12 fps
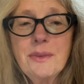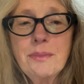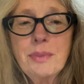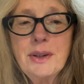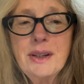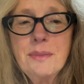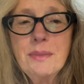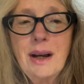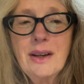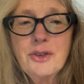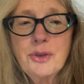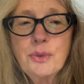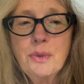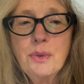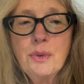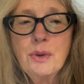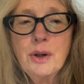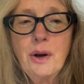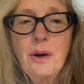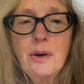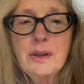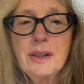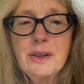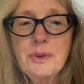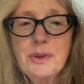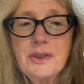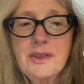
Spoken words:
pretty much all gone or